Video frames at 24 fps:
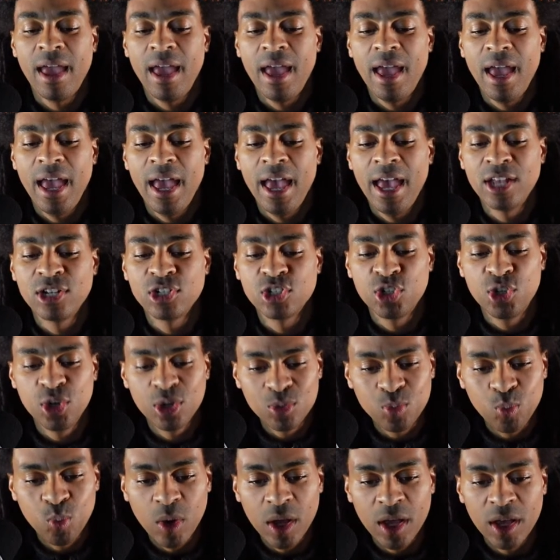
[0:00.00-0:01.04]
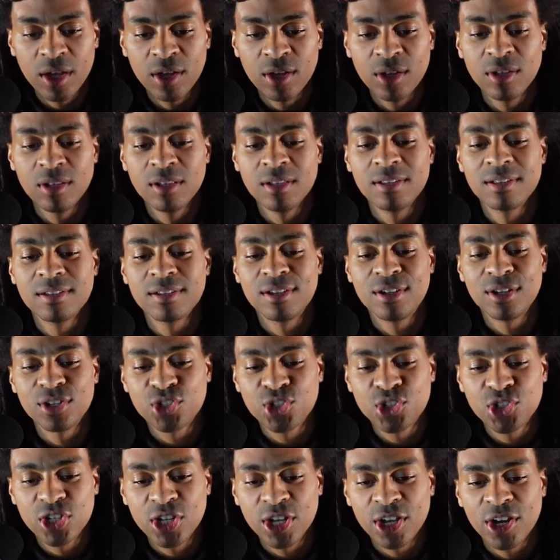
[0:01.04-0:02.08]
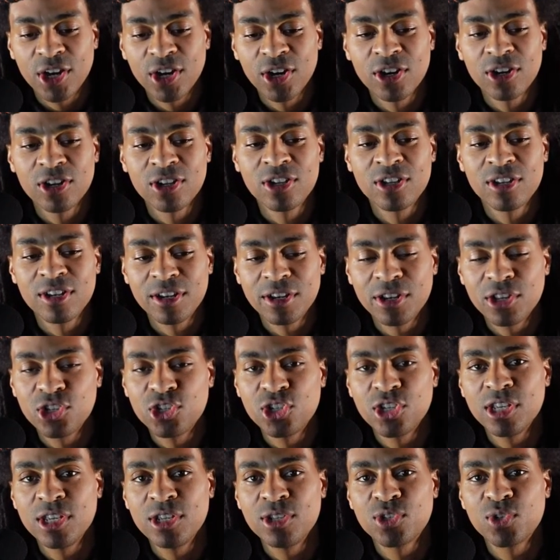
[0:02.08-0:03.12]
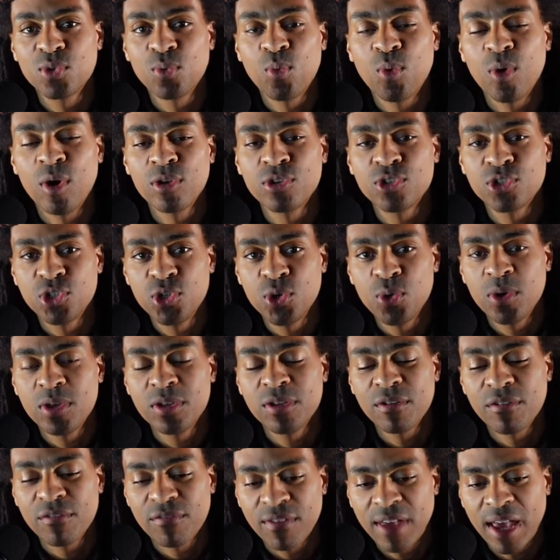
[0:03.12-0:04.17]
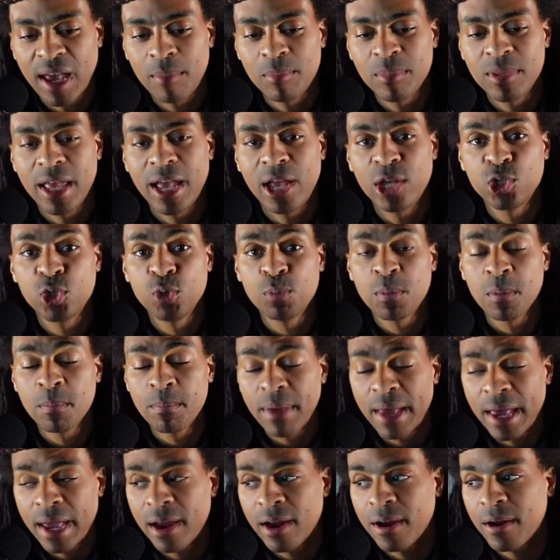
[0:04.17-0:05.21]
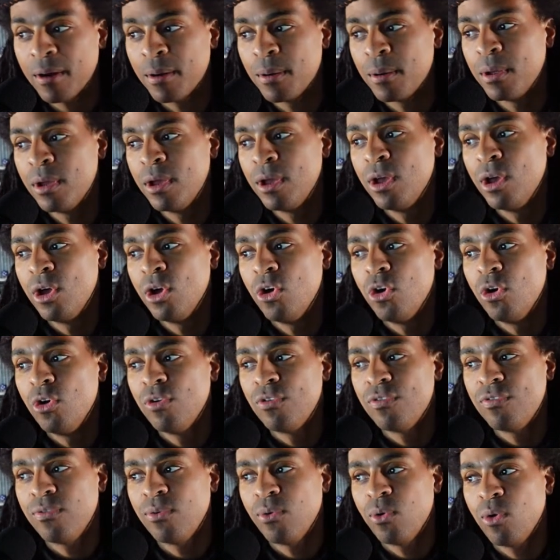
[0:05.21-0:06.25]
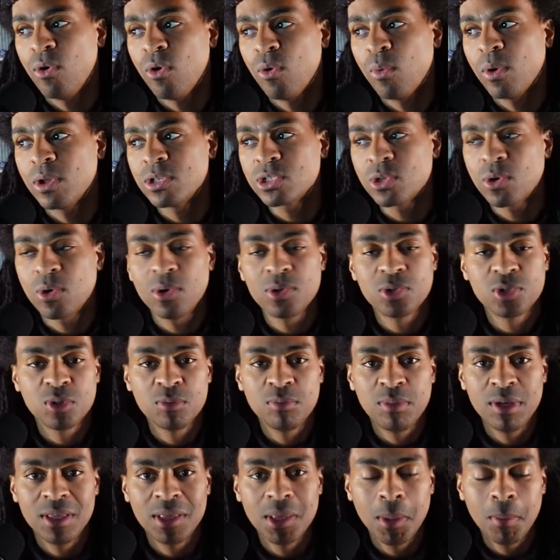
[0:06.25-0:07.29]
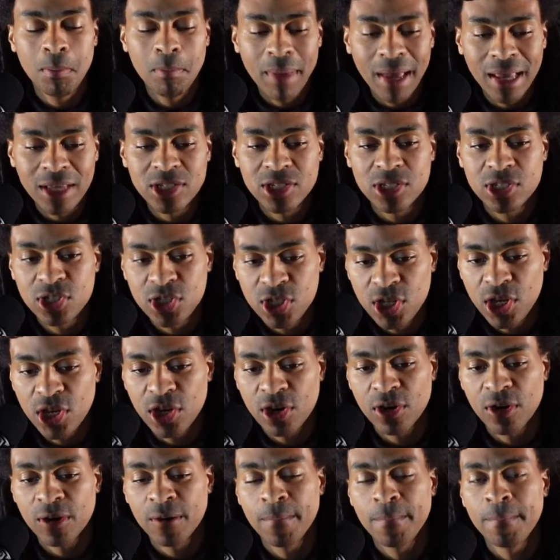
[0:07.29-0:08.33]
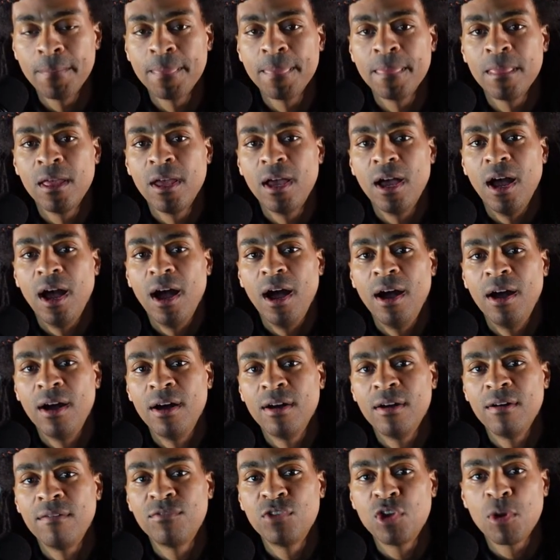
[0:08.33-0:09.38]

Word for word: and goodwill, good cheer, good energy towards you and your family as you prepare for what's going to be the best year of your